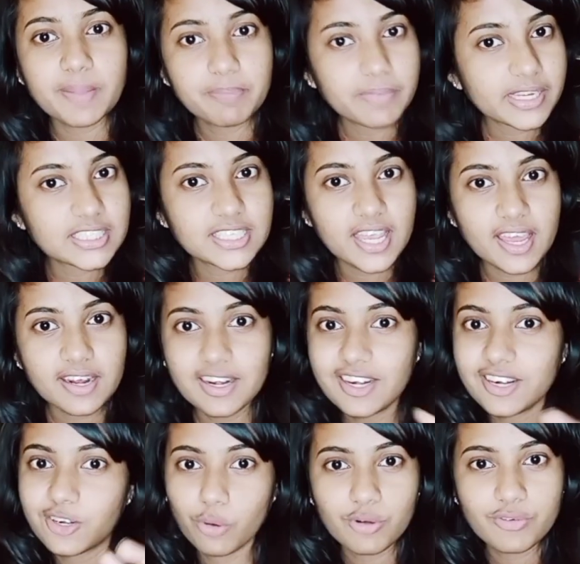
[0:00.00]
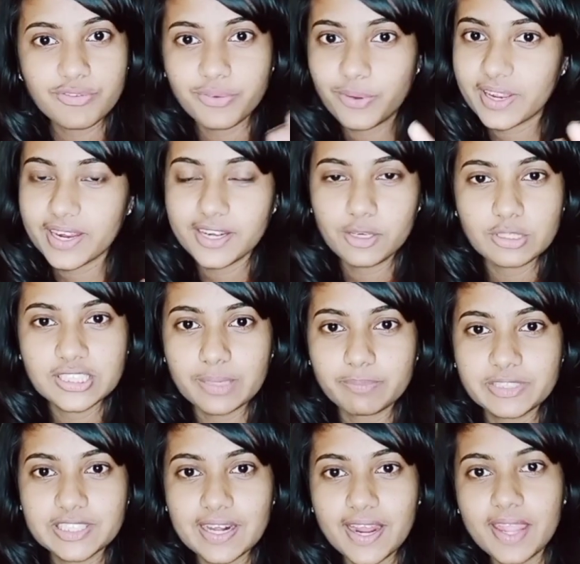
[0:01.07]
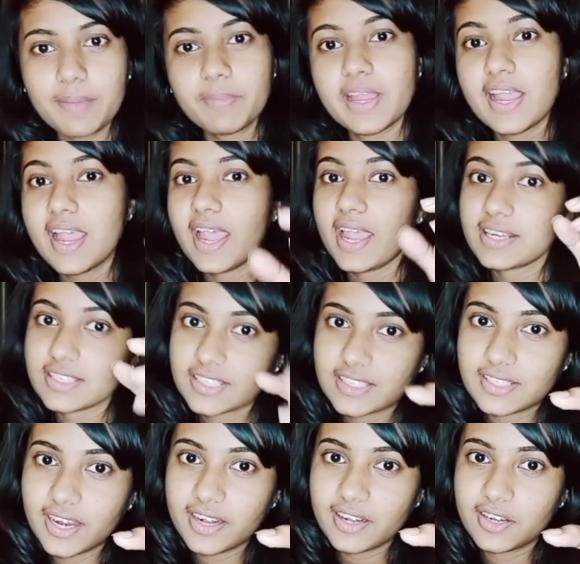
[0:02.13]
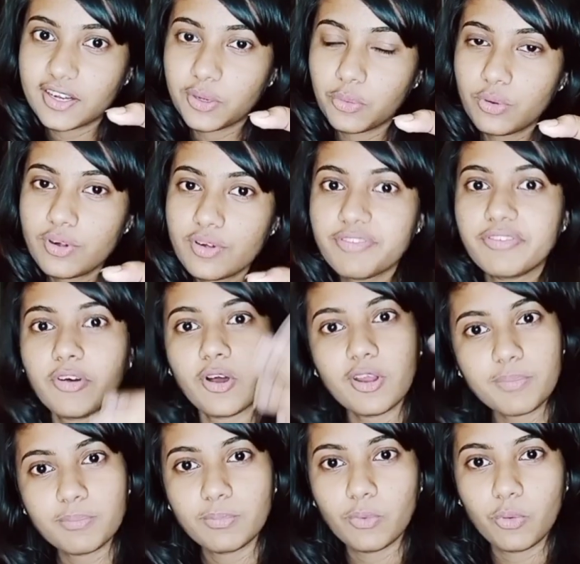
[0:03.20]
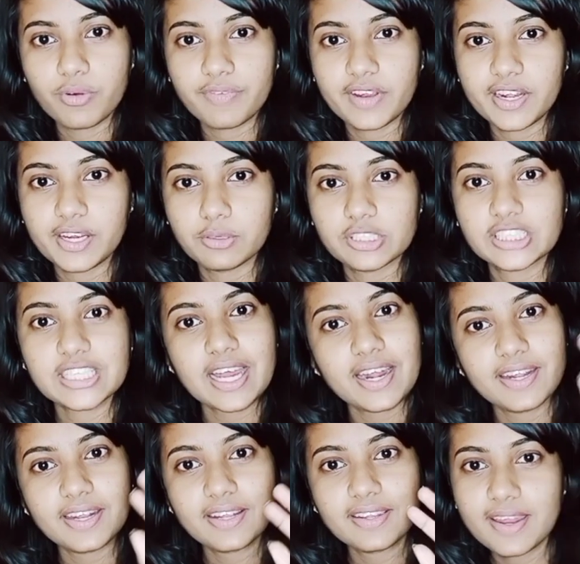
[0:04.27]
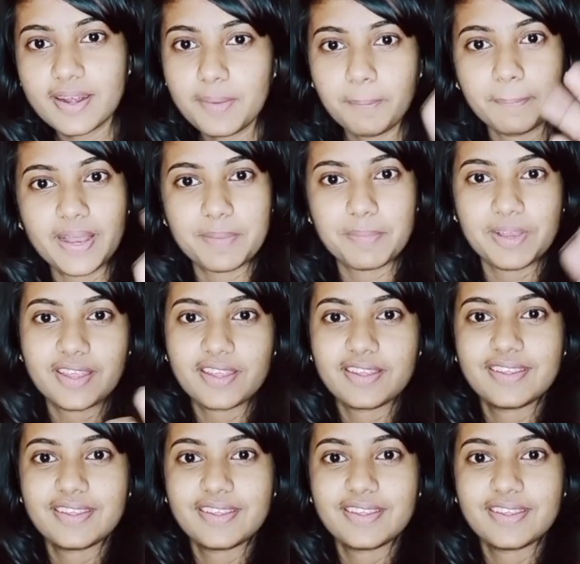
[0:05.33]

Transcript: my channel. Don't forget to subscribe. And stay tuned for more videos. Until then, bye-bye.